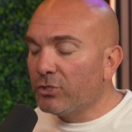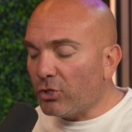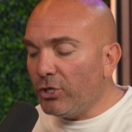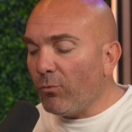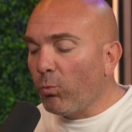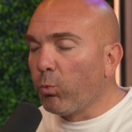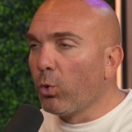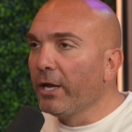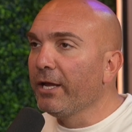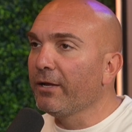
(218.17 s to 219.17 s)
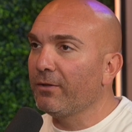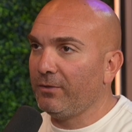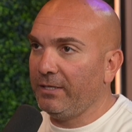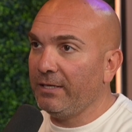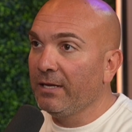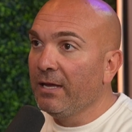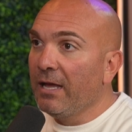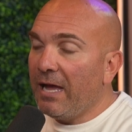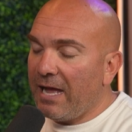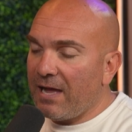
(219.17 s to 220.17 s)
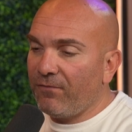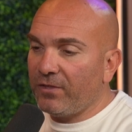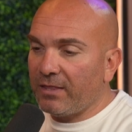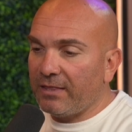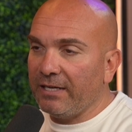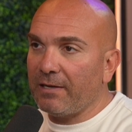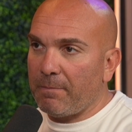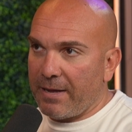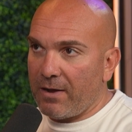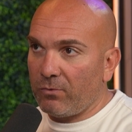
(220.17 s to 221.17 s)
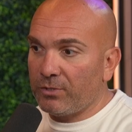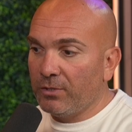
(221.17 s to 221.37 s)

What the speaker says: you really have to think about